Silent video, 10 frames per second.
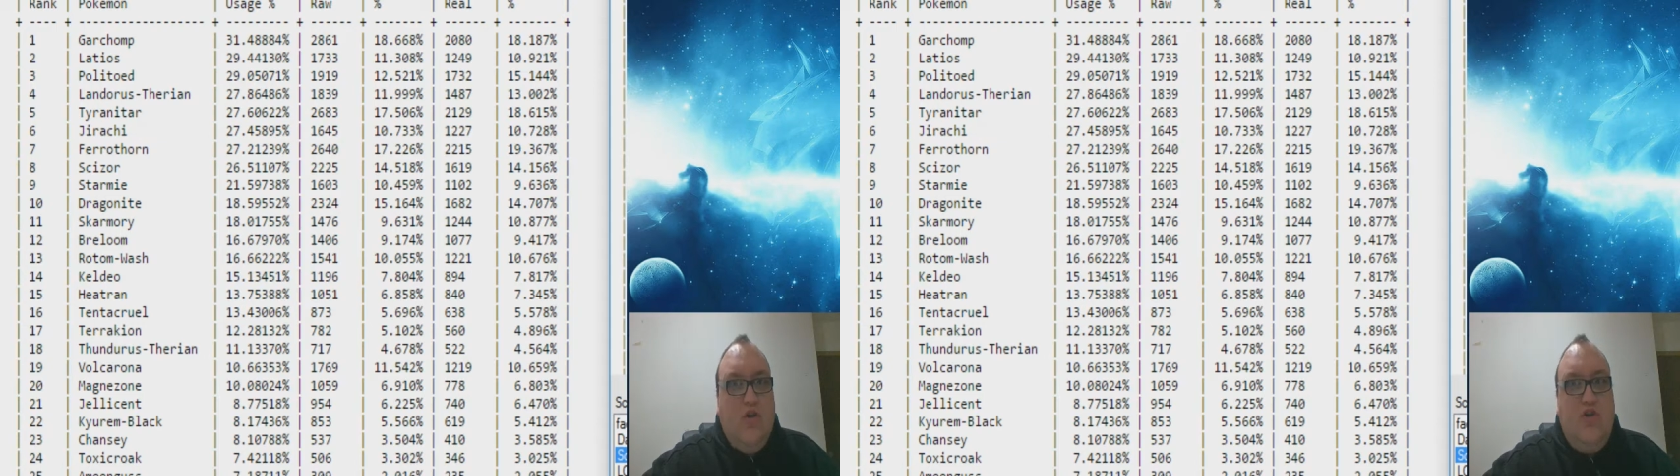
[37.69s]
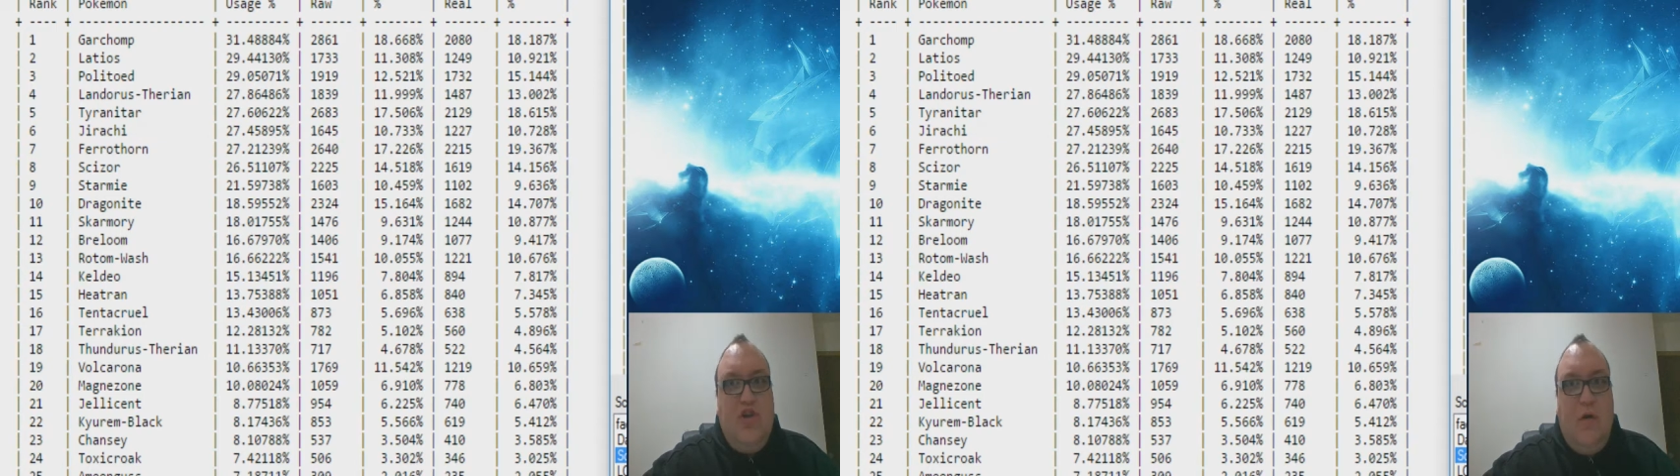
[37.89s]

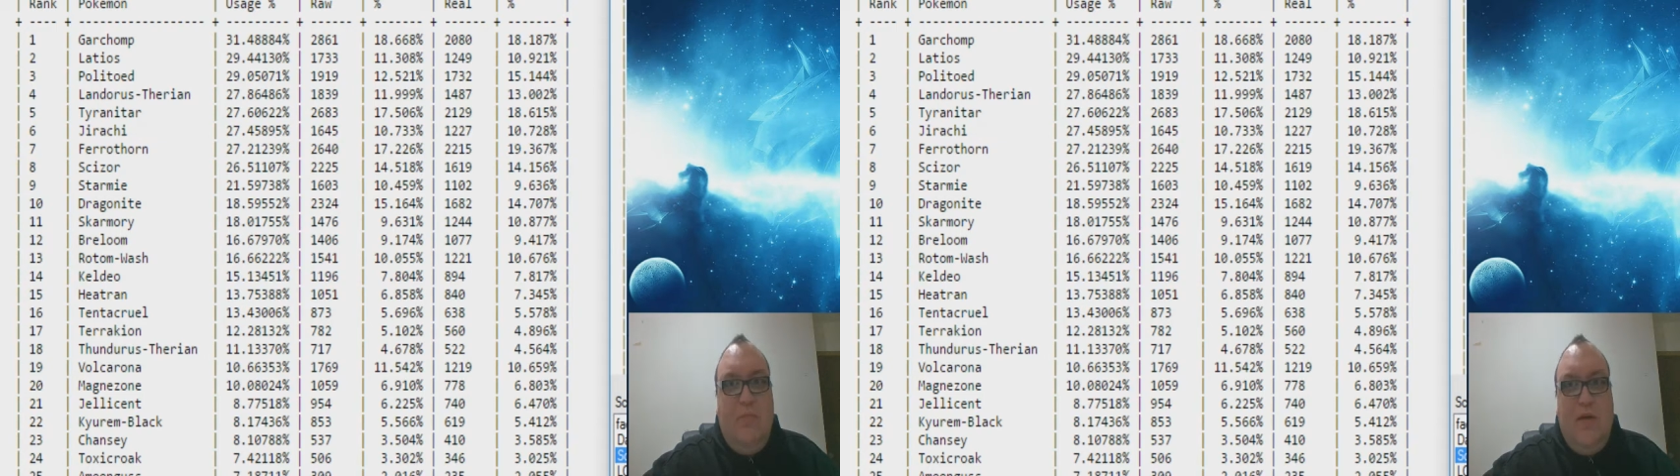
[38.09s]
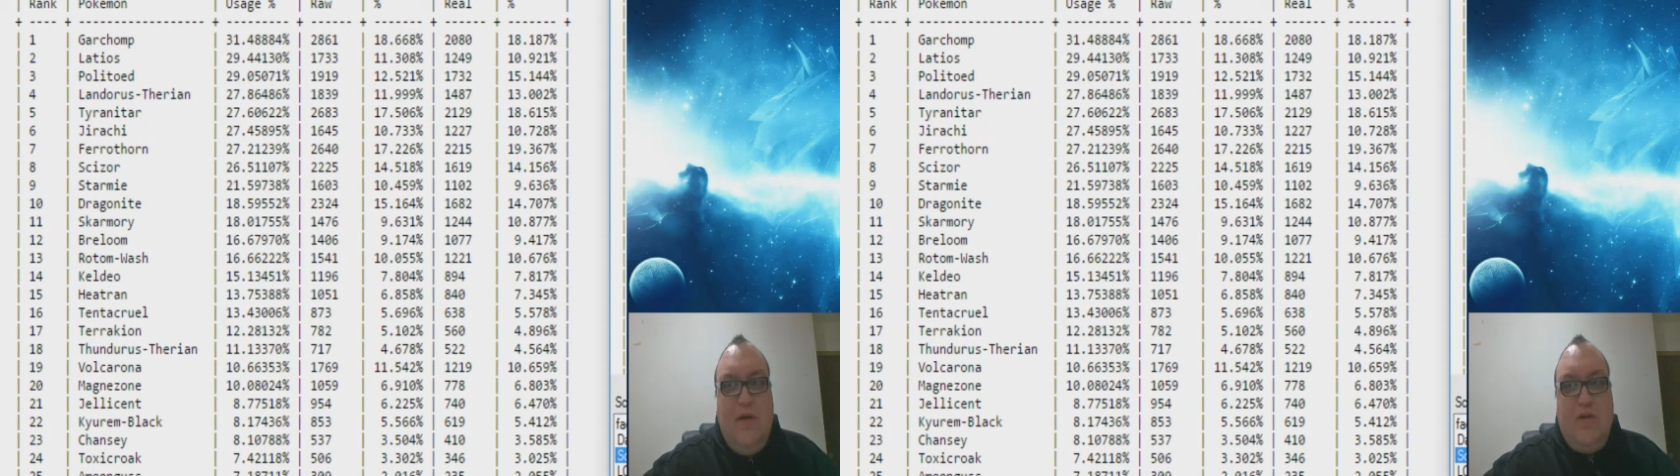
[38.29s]

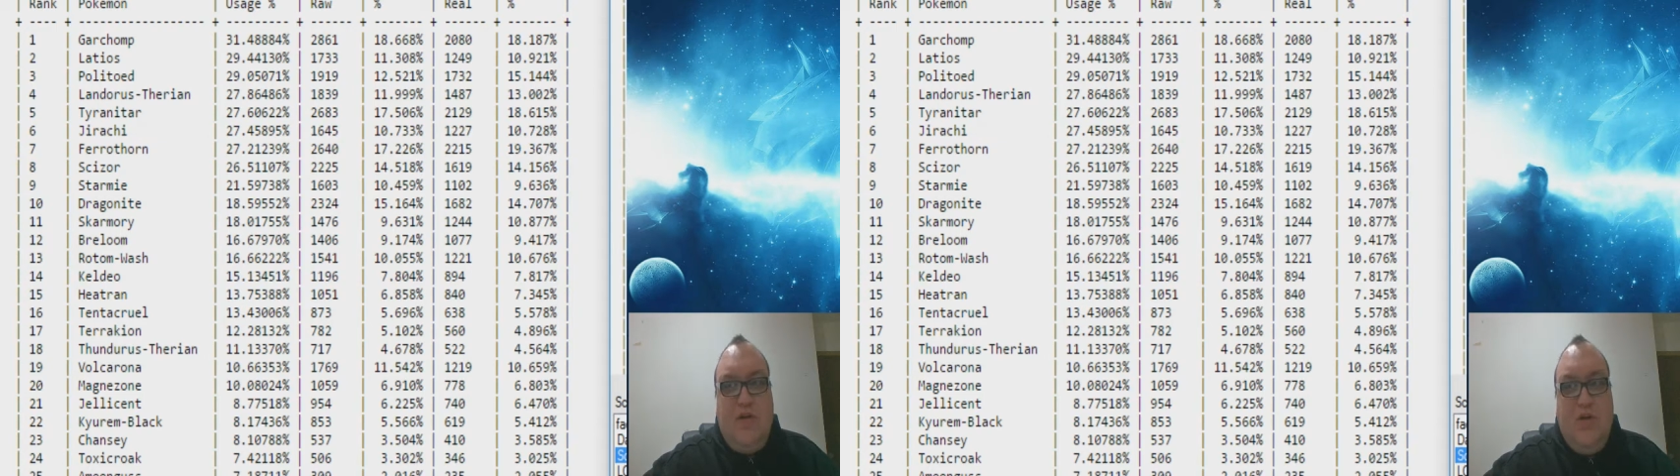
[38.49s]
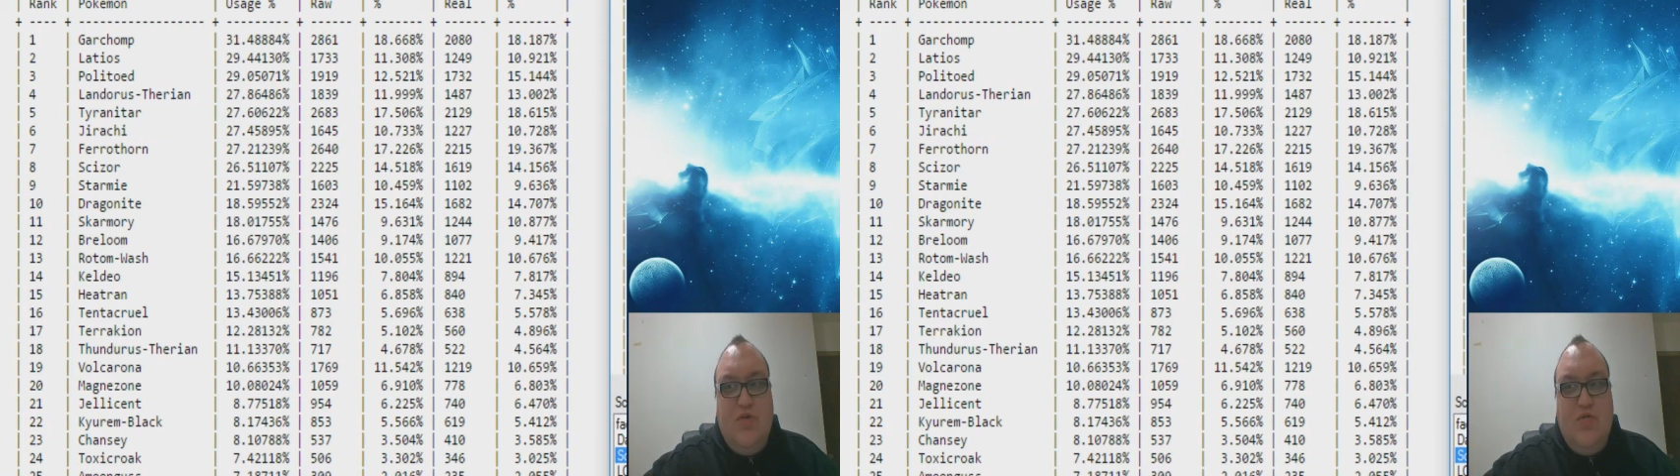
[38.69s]
Jumping
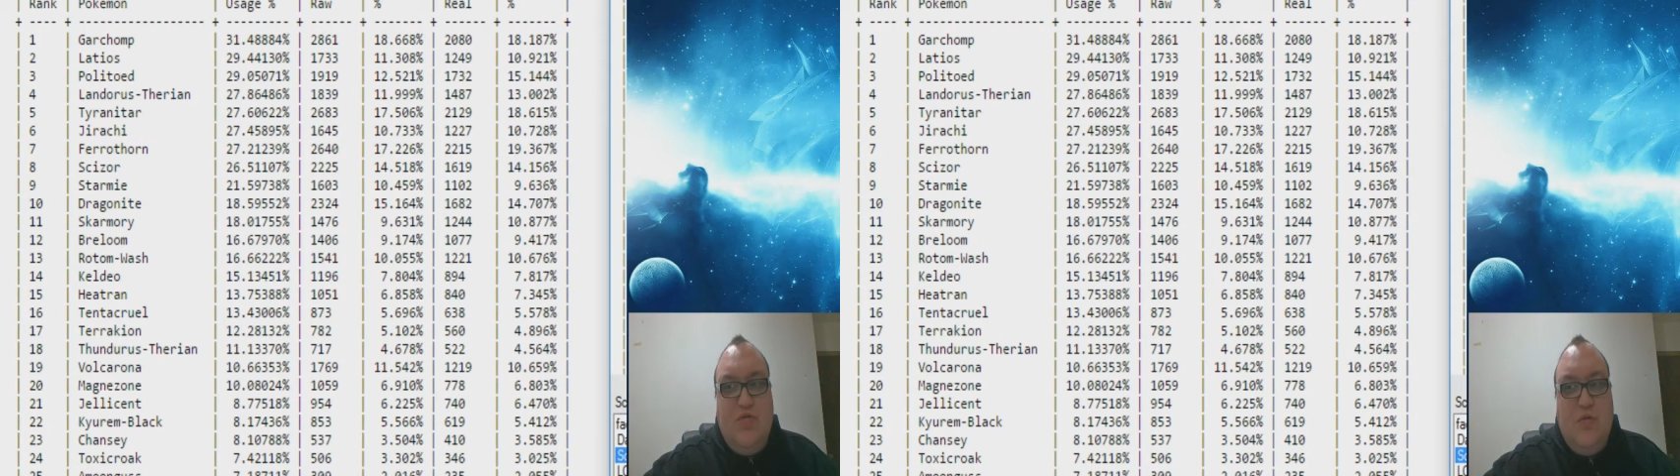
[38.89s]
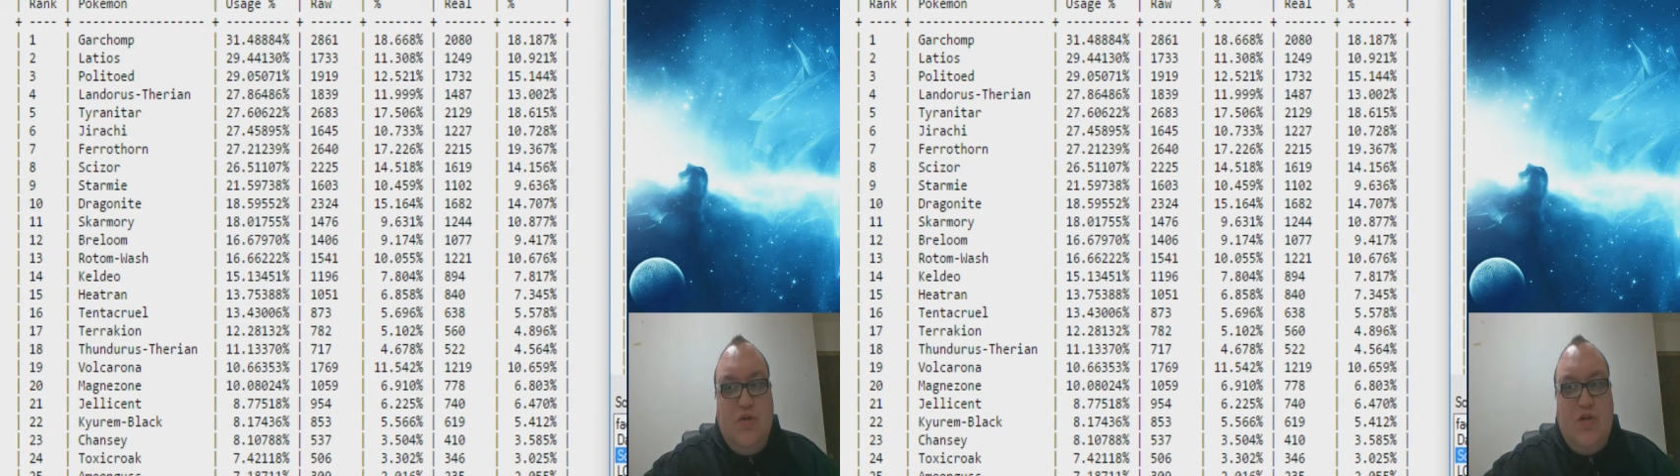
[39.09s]
to